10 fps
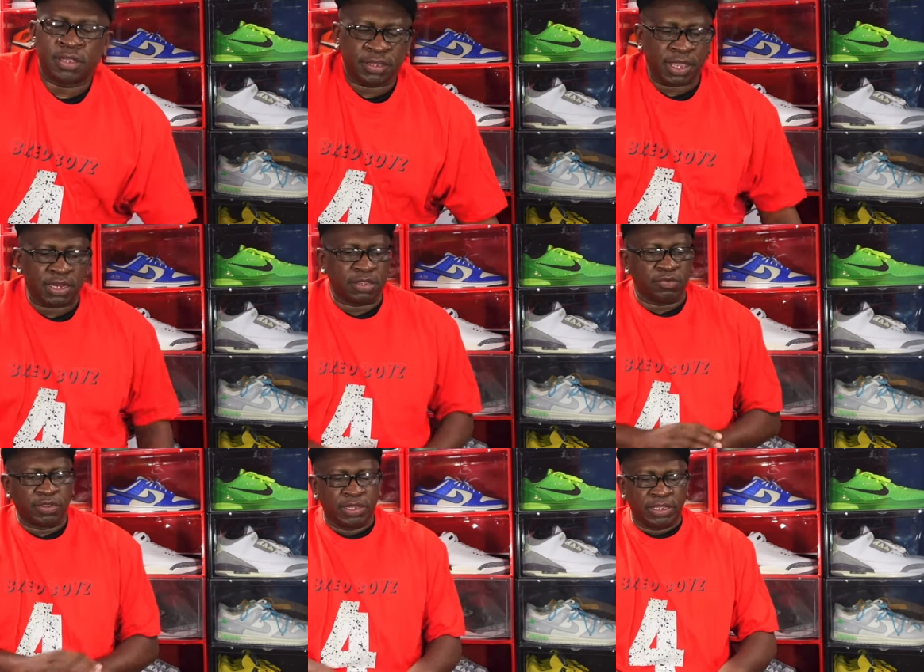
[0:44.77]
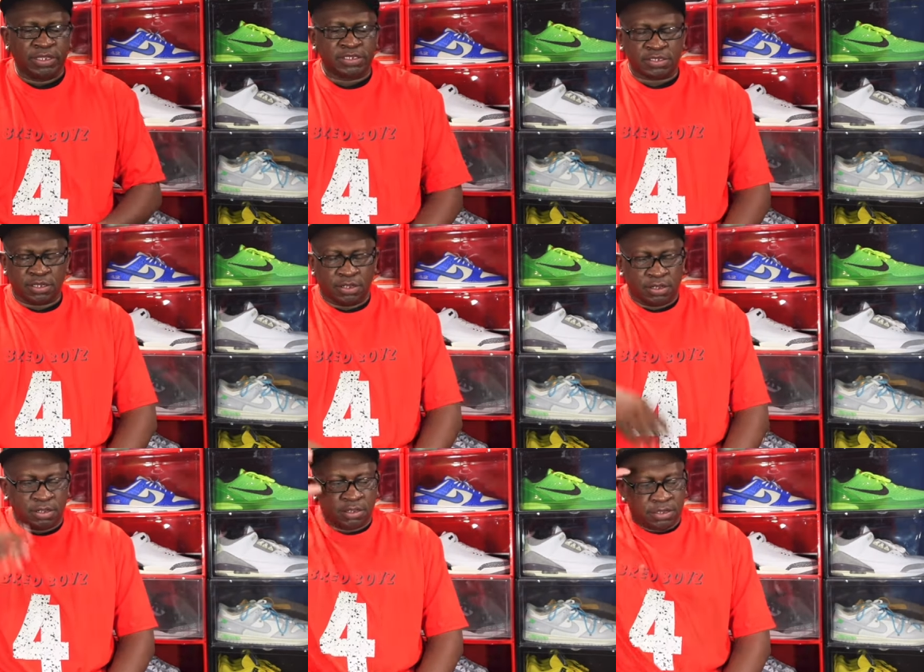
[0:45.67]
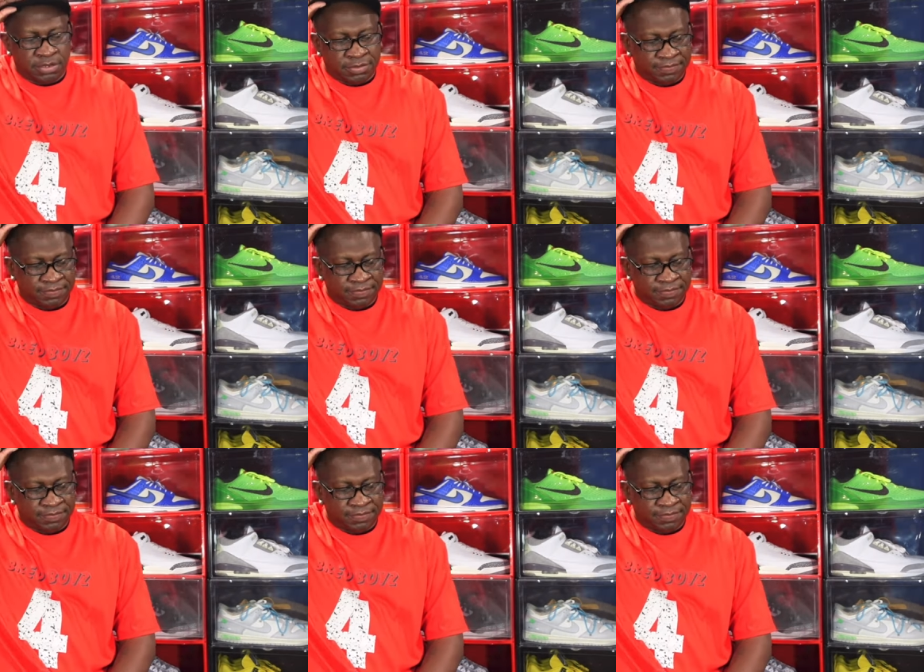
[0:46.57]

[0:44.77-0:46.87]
that it released. Uh,